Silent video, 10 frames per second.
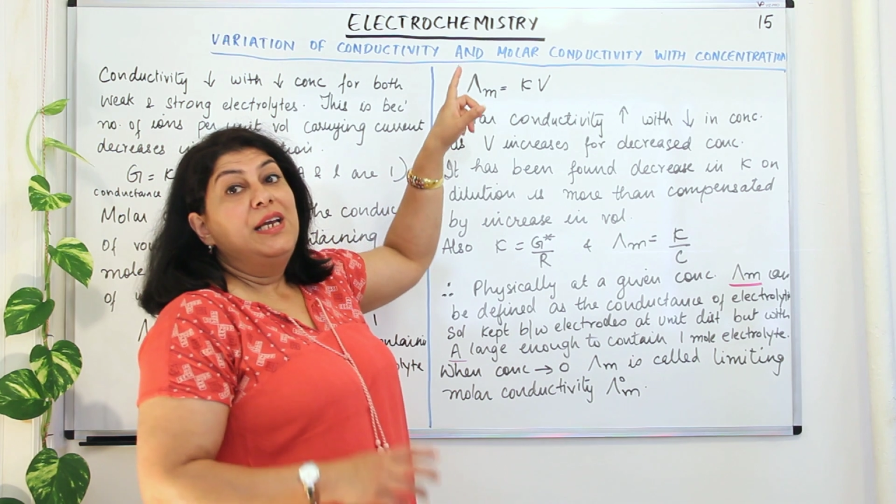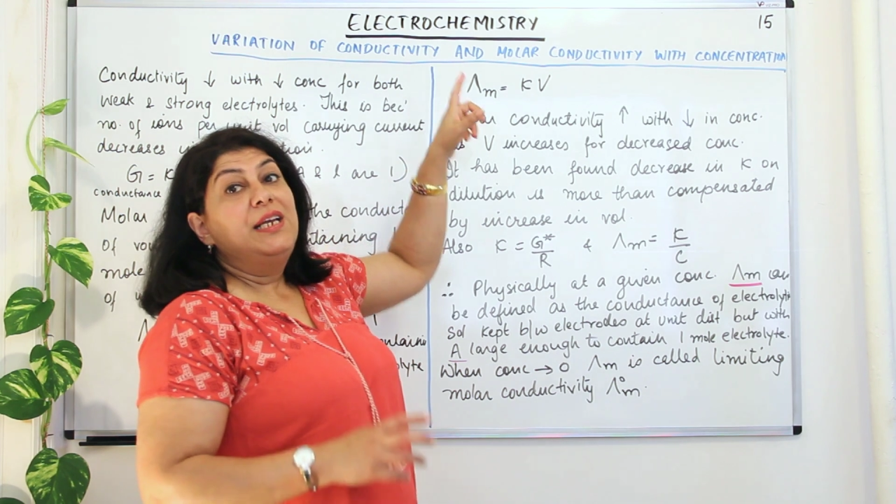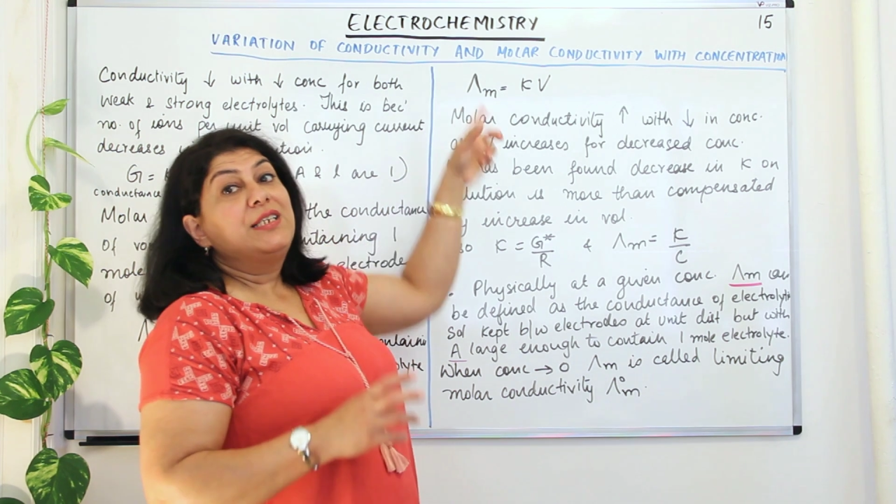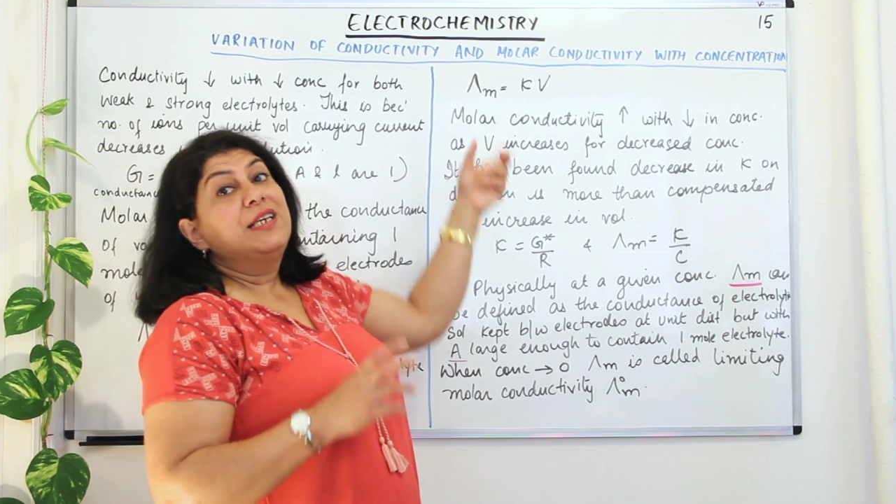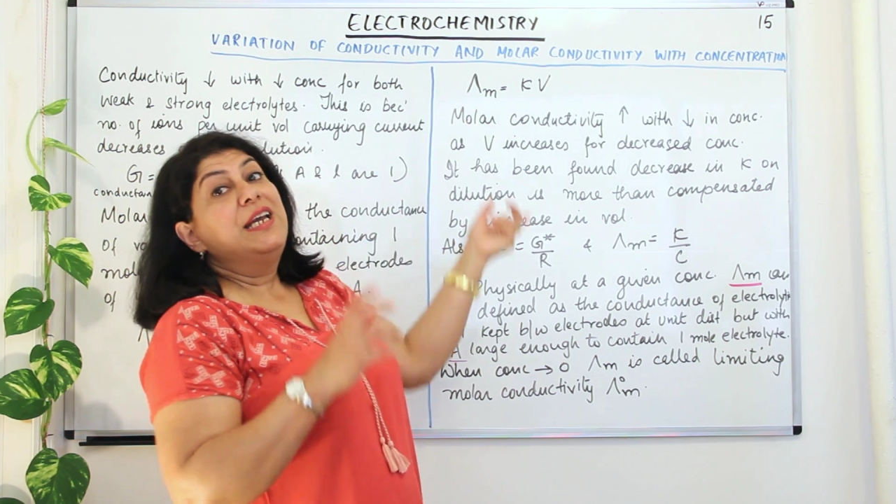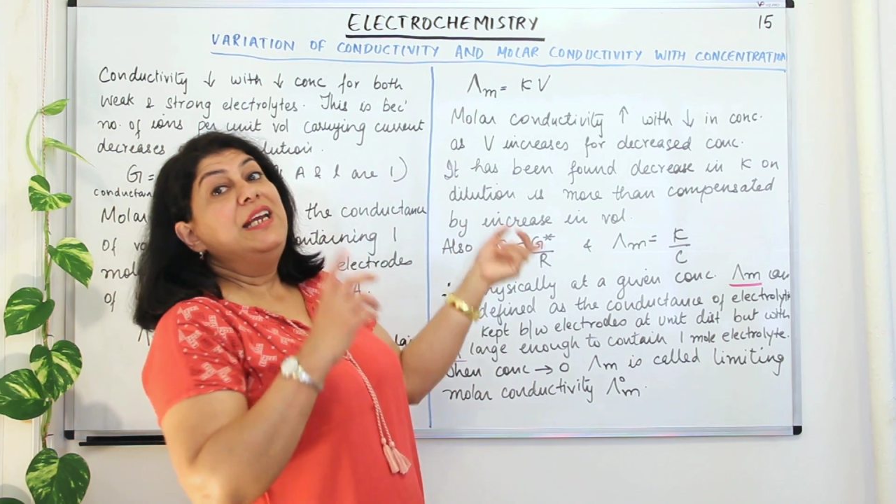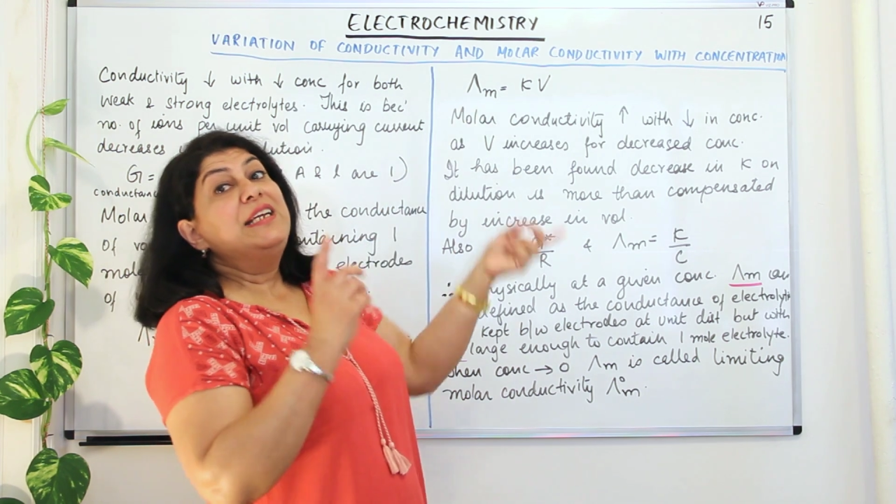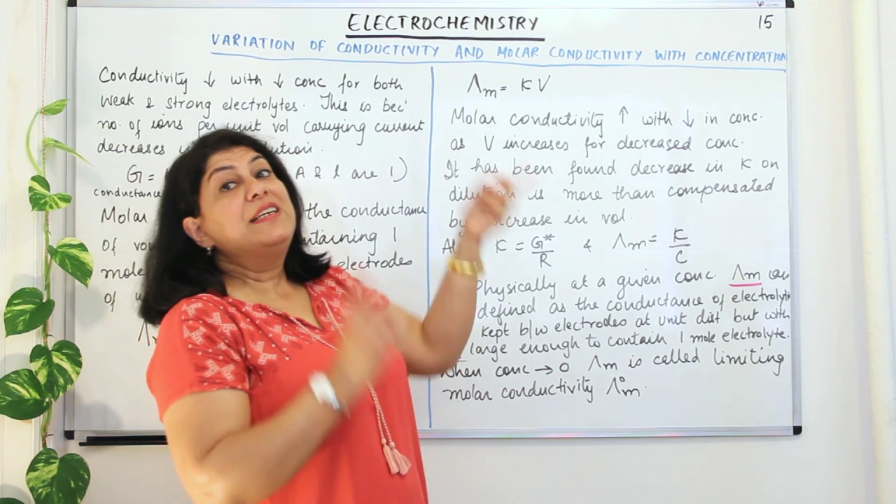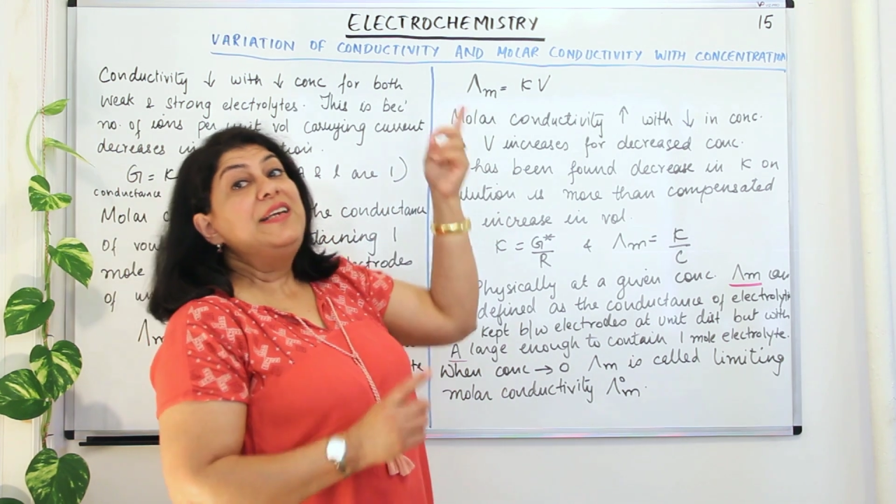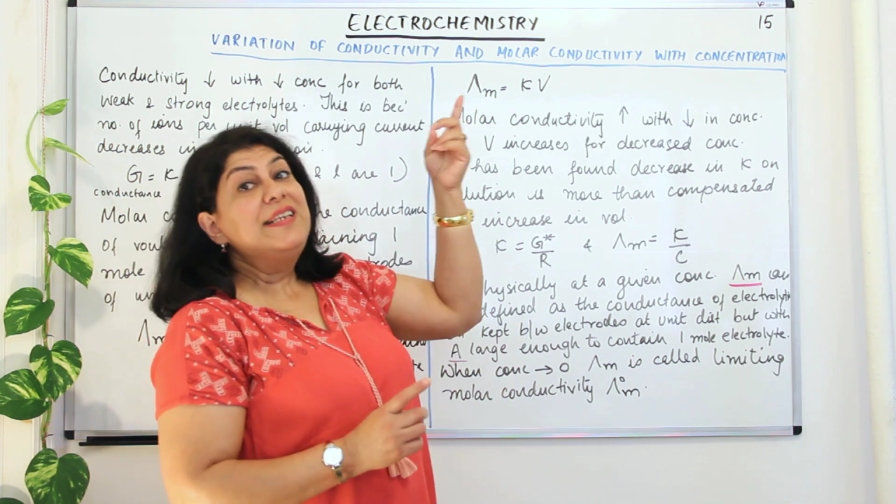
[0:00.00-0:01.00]
it
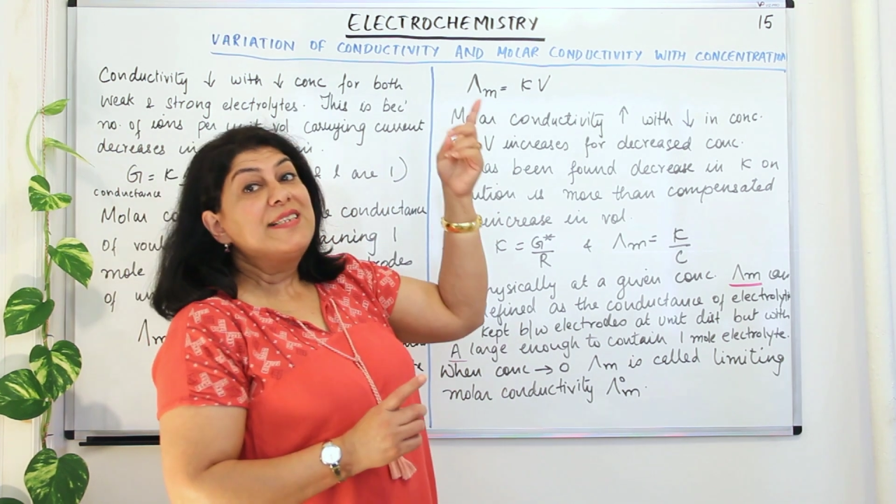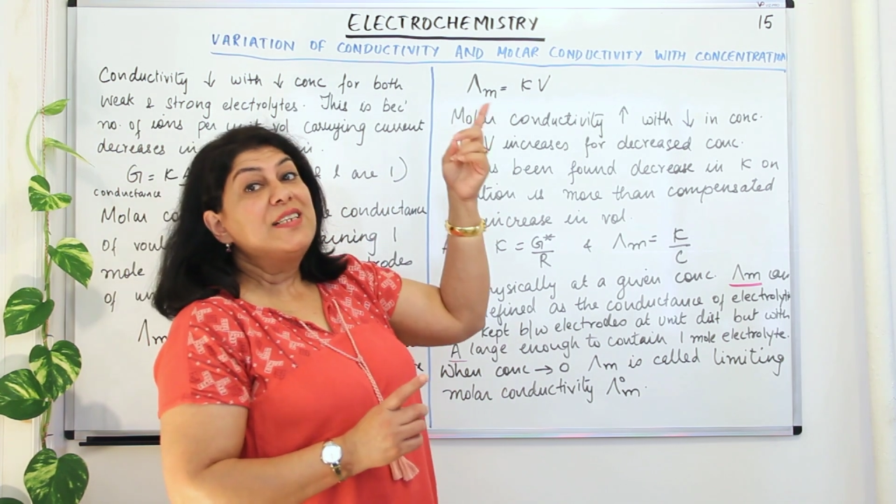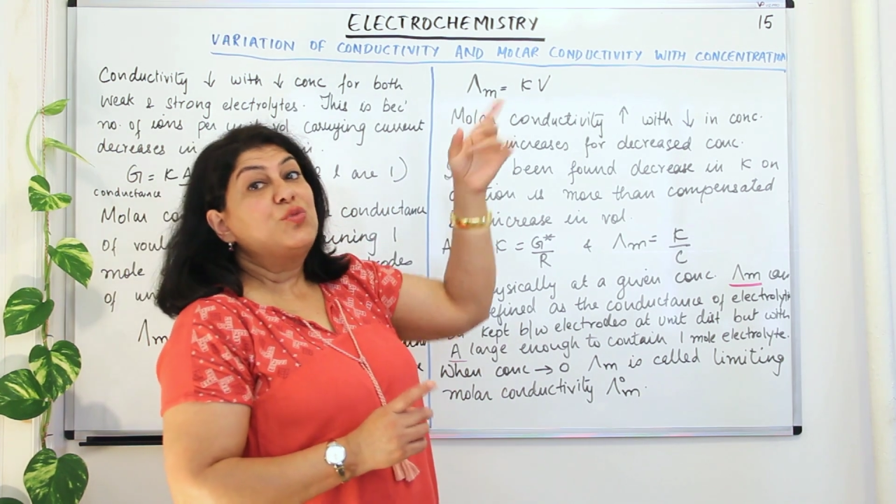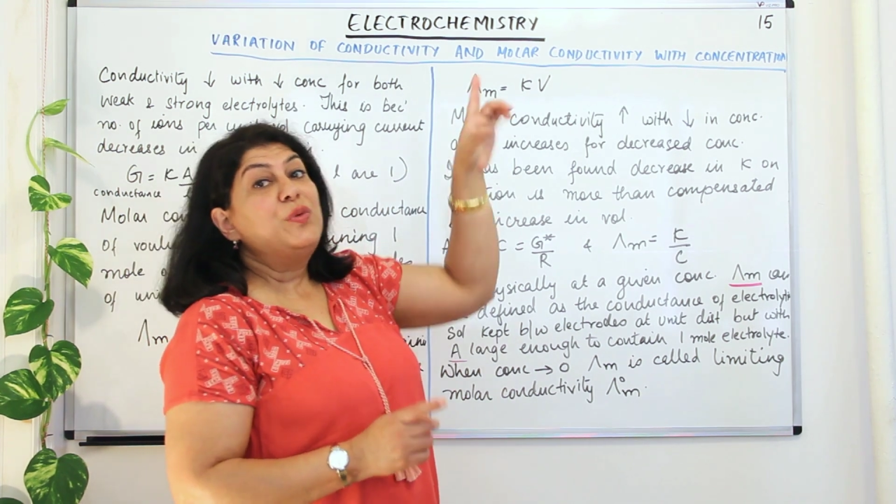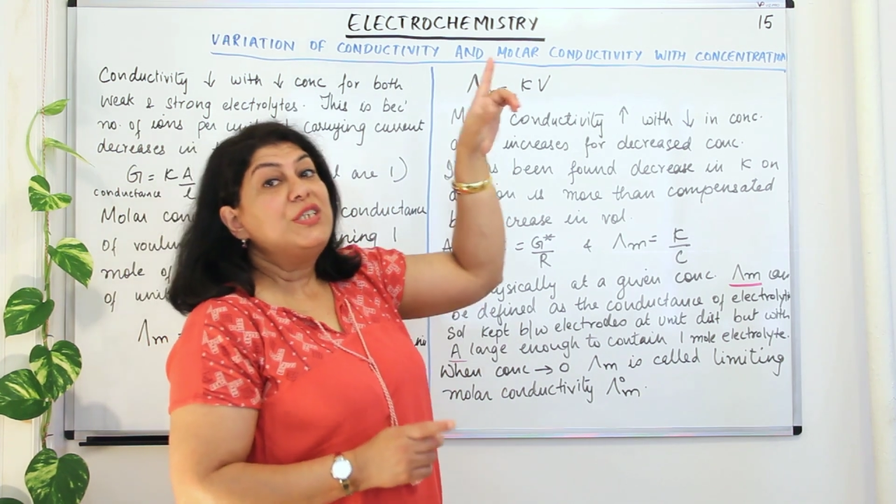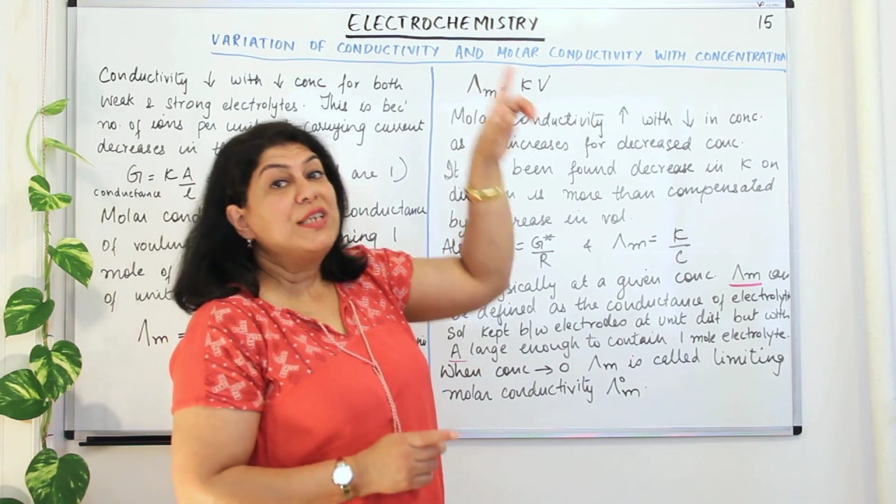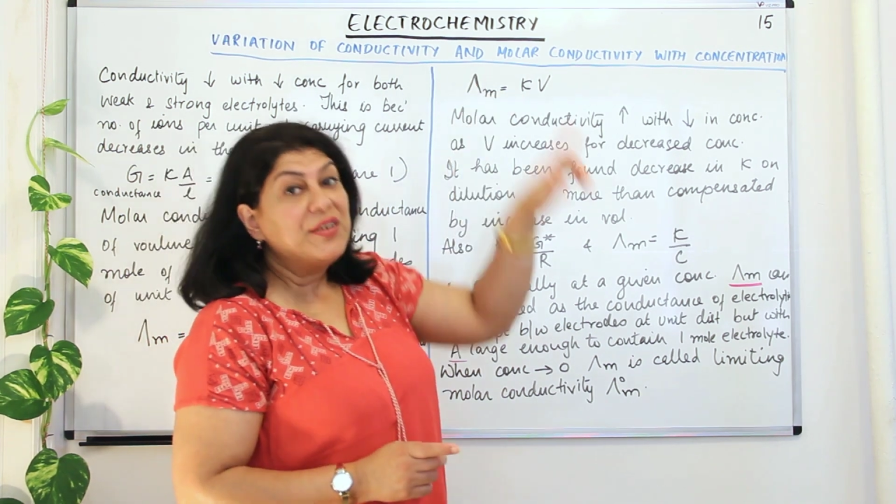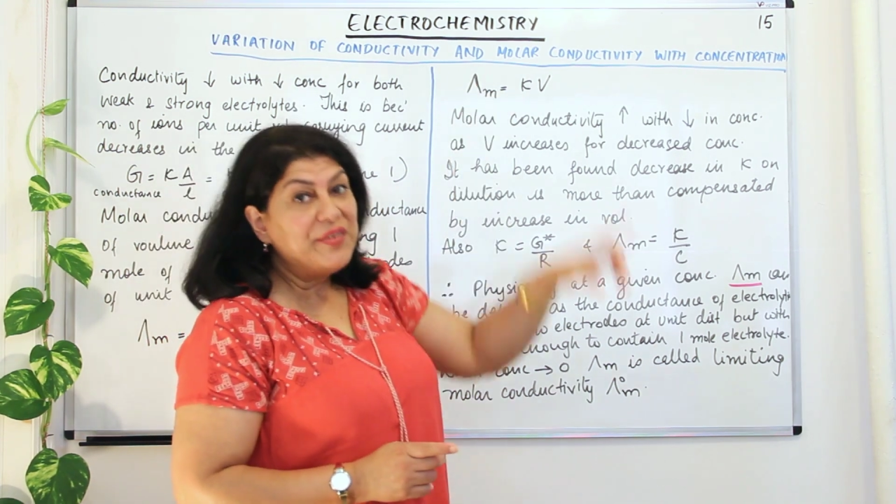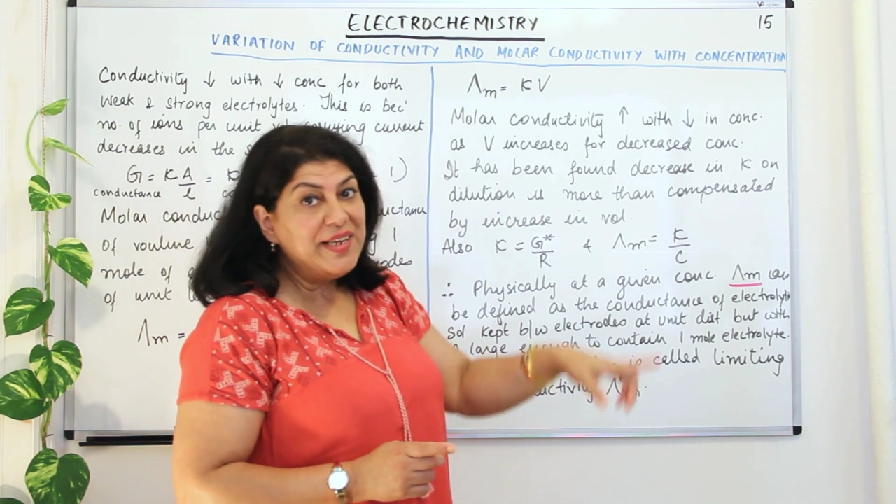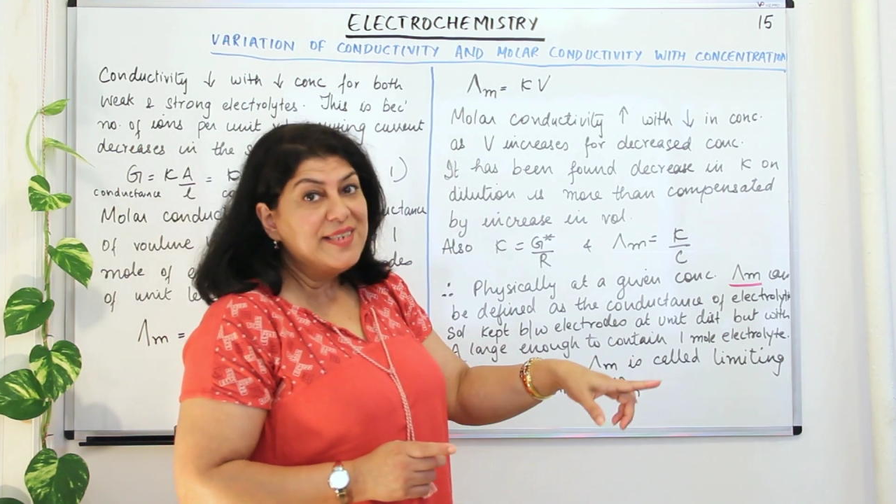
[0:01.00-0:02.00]
increases with
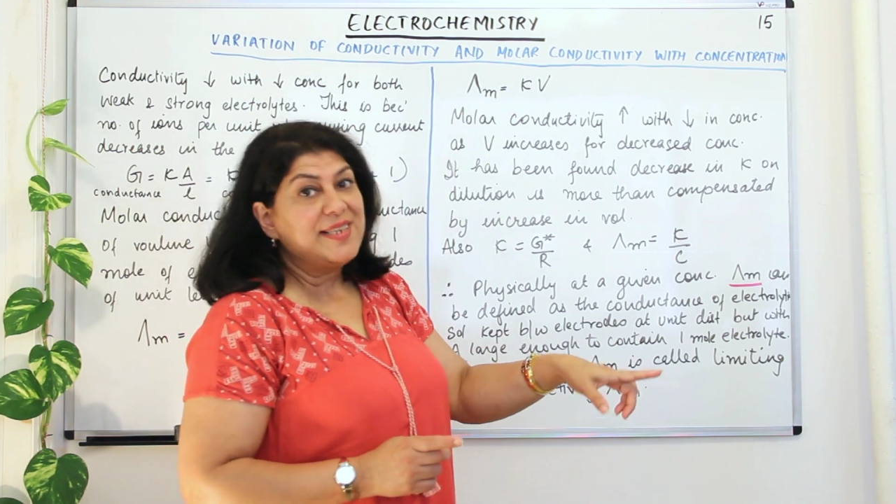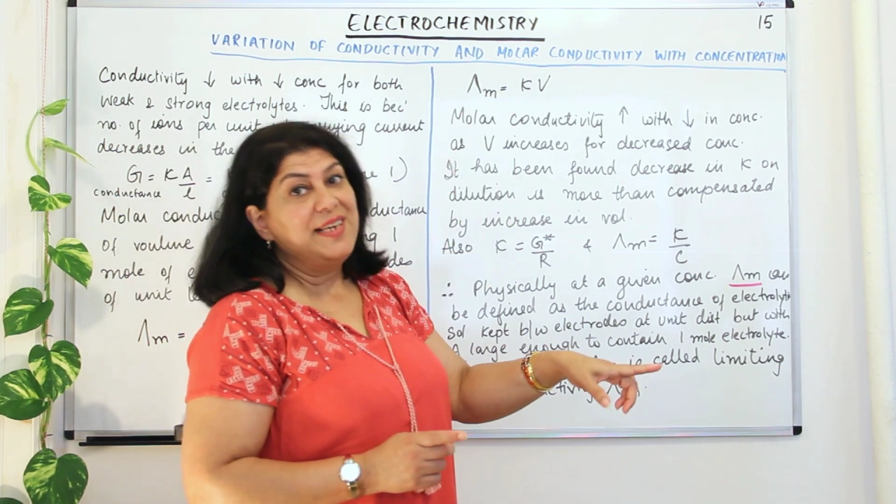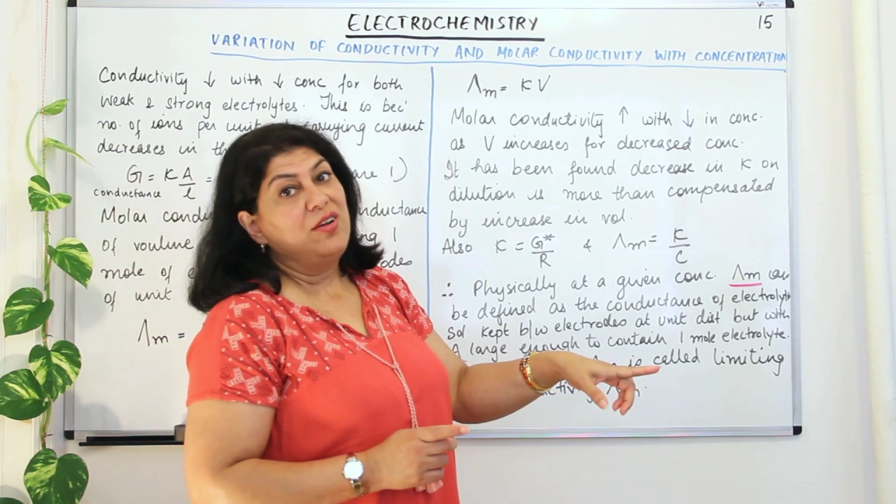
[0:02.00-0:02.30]
decrease